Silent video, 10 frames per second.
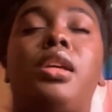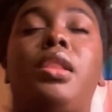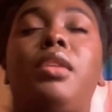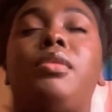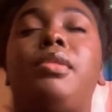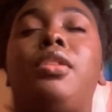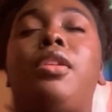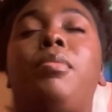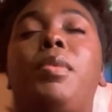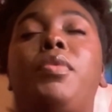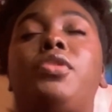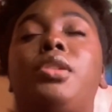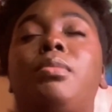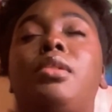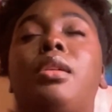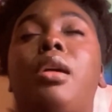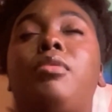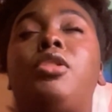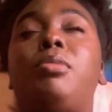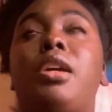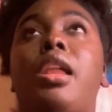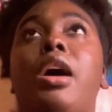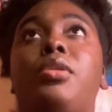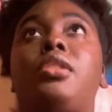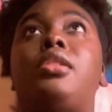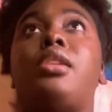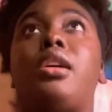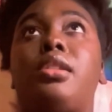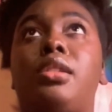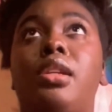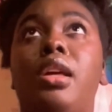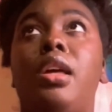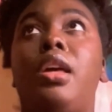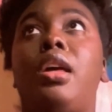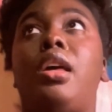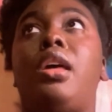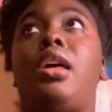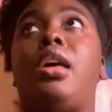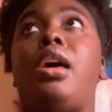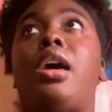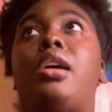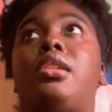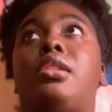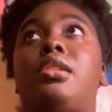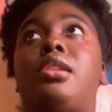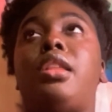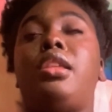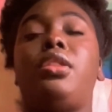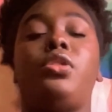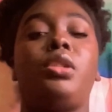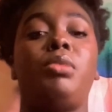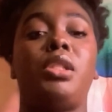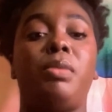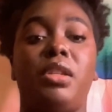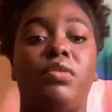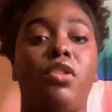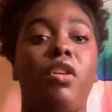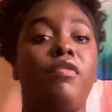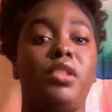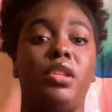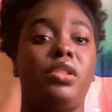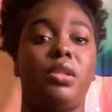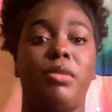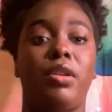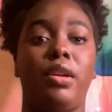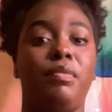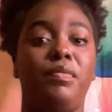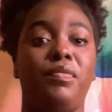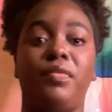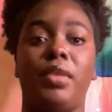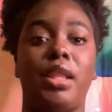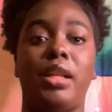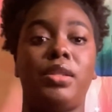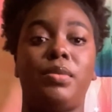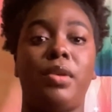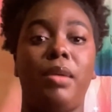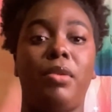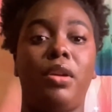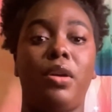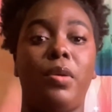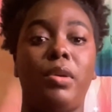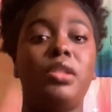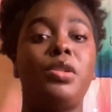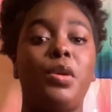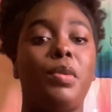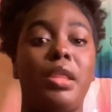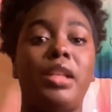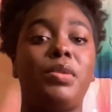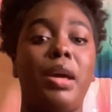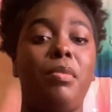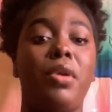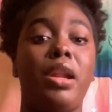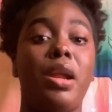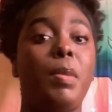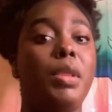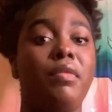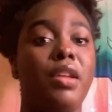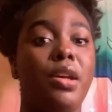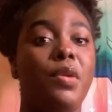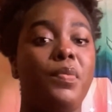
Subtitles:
I think a lot of people should be allowed to discuss, and I think there should be space for conversations about it. And that's where I'm gonna go into, and that's why I brought it up in the video.